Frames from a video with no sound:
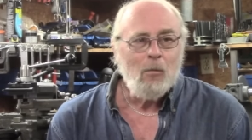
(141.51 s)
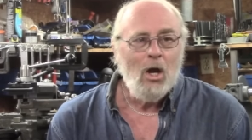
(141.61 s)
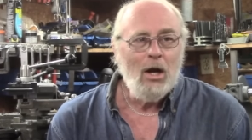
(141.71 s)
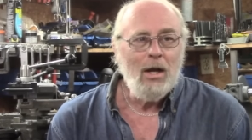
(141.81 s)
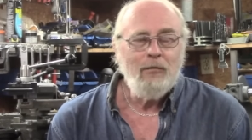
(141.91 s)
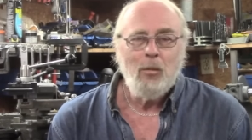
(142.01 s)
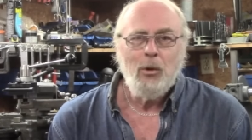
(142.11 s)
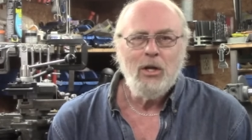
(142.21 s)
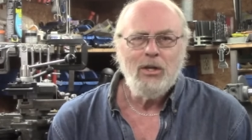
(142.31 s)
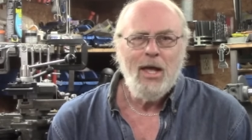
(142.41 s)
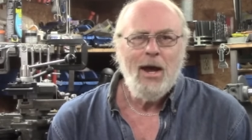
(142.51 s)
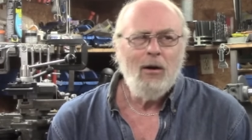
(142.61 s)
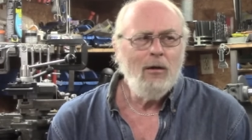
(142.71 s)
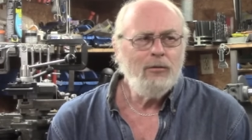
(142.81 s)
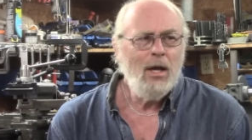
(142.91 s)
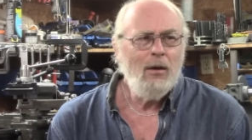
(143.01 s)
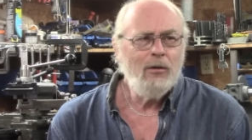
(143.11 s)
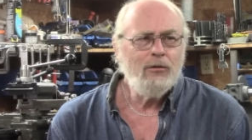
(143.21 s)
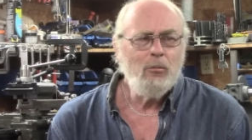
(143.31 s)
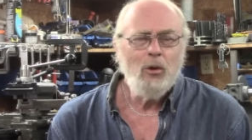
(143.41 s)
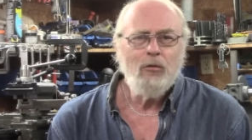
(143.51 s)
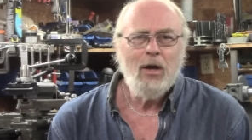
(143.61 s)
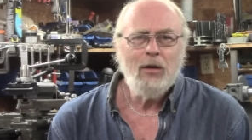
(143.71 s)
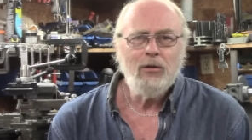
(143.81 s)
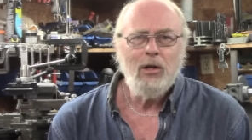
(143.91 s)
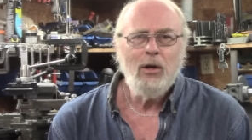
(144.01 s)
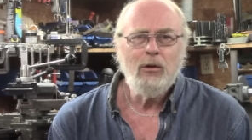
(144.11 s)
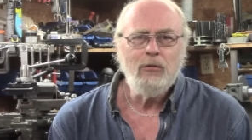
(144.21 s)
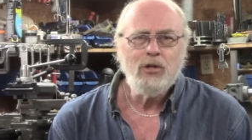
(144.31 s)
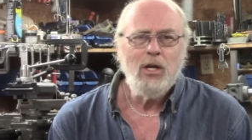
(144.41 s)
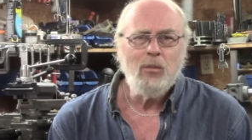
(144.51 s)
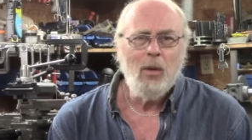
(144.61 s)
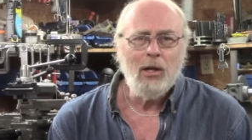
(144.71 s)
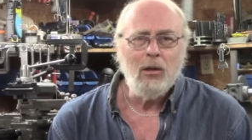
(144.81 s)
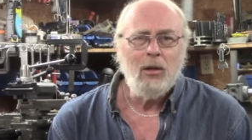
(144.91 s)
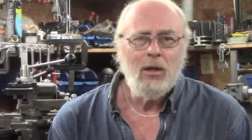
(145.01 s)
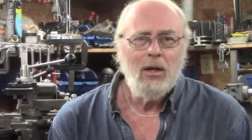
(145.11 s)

and having put it there I've now had to move out a load of sheet metal